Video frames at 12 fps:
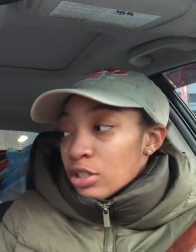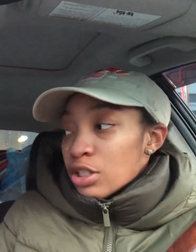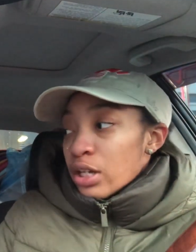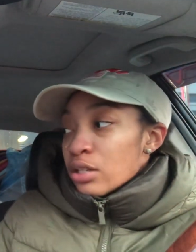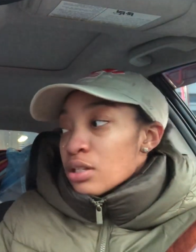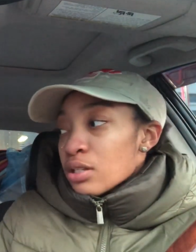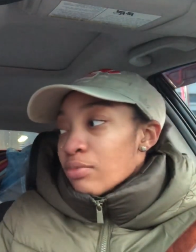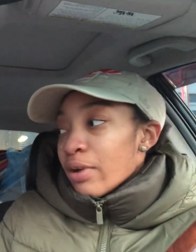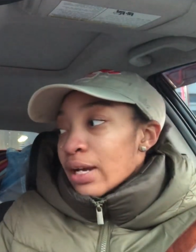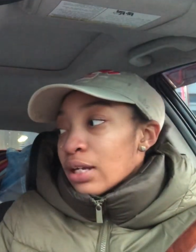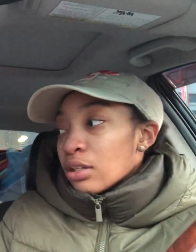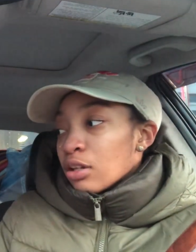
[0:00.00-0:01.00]
The shelters could
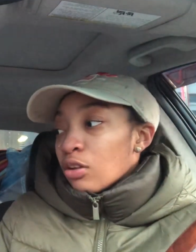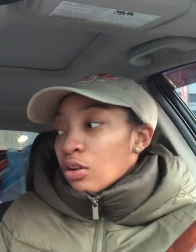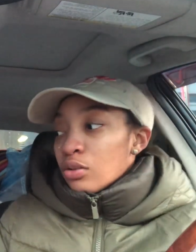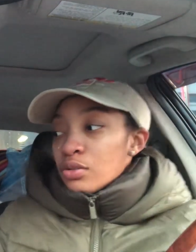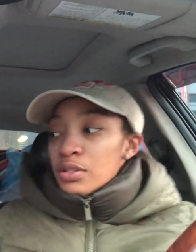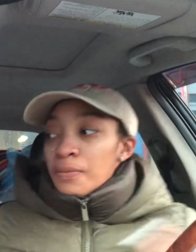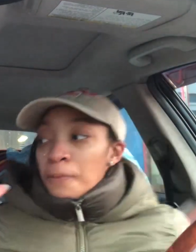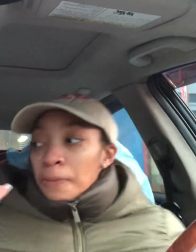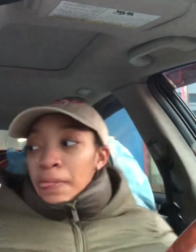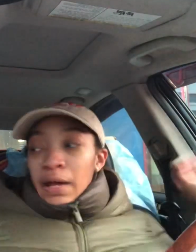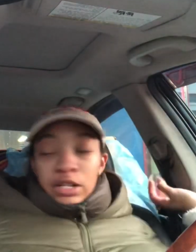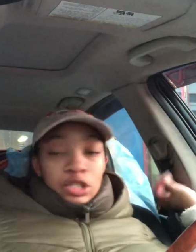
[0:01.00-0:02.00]
probably get the clothes
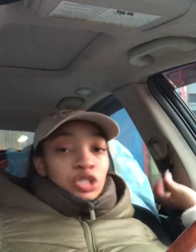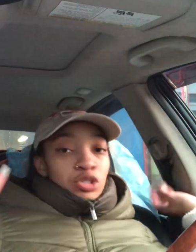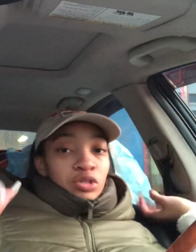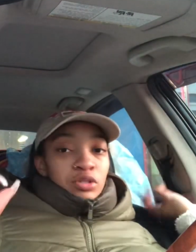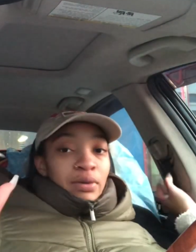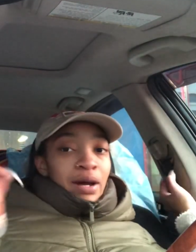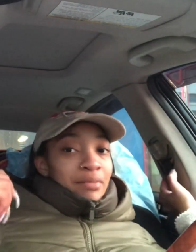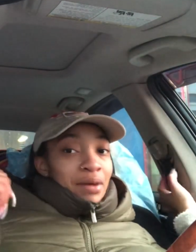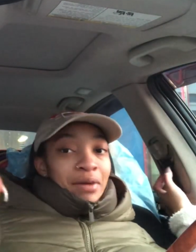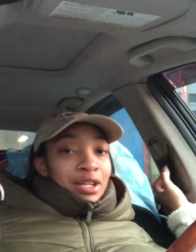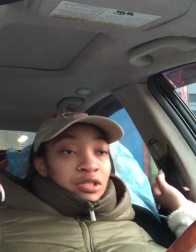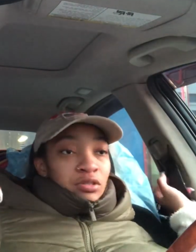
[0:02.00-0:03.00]
and the shoes, but I'm
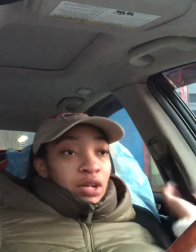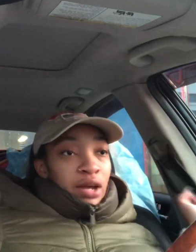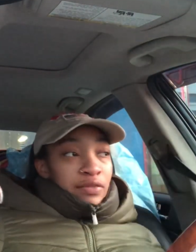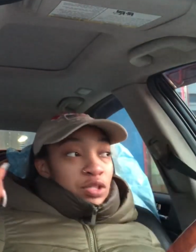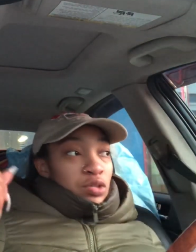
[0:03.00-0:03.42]
not about to do that for